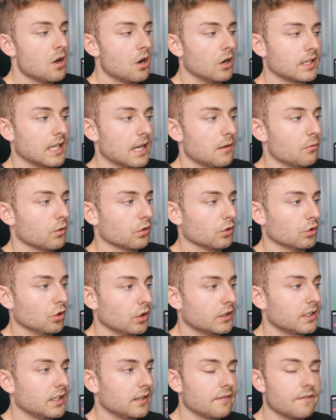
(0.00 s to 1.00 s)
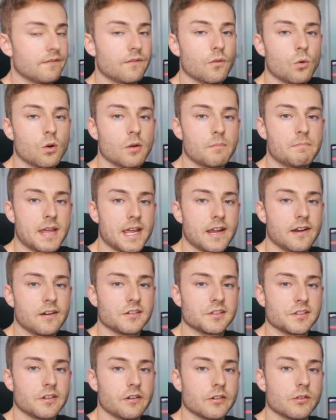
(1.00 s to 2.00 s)
okay, we're looking for
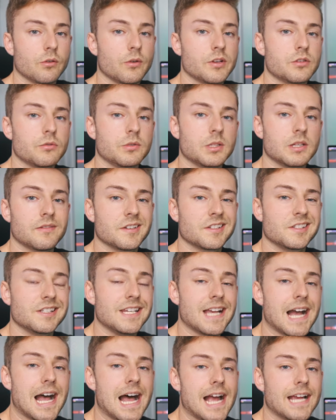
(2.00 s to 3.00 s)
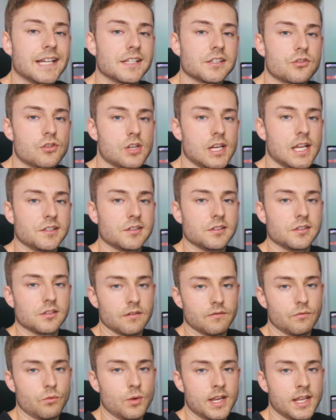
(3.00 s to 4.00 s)
pairs that are going to give us the highest chances
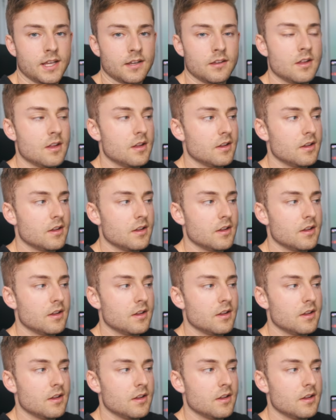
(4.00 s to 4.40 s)
of winning.